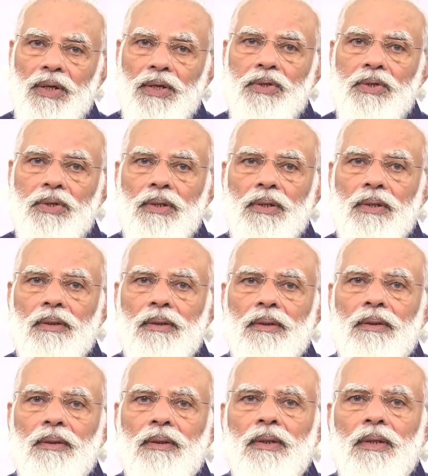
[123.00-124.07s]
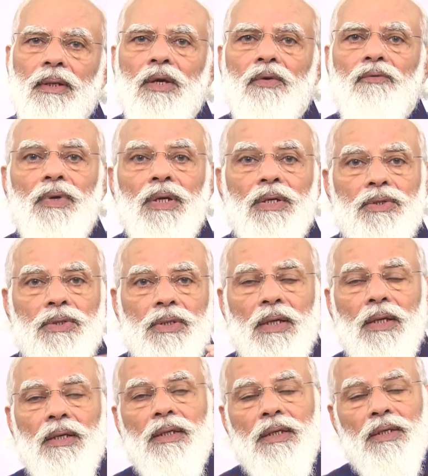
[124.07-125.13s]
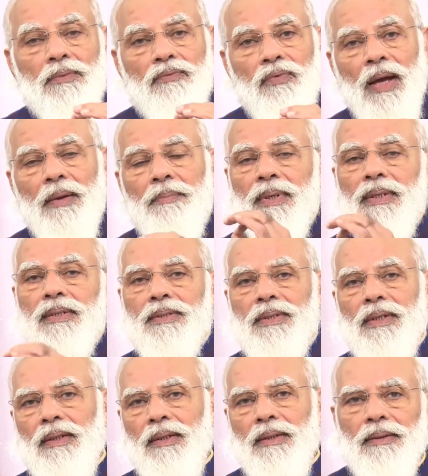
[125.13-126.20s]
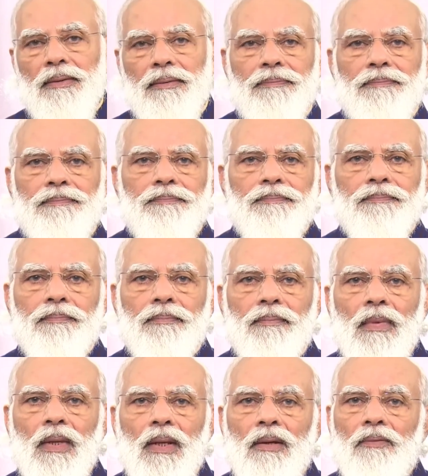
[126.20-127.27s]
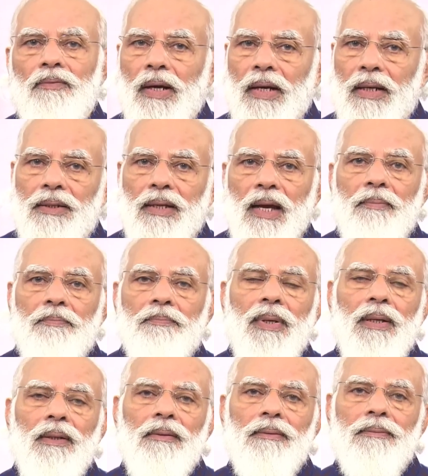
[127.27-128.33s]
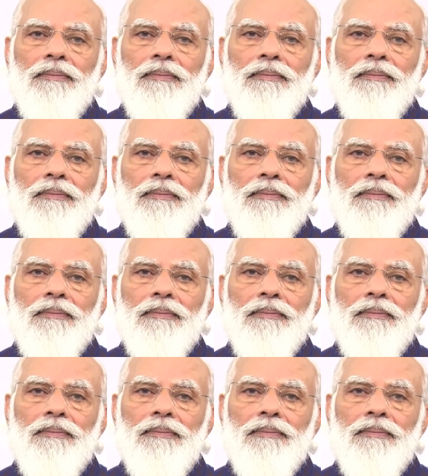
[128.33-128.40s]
which we see this vibrancy. For example,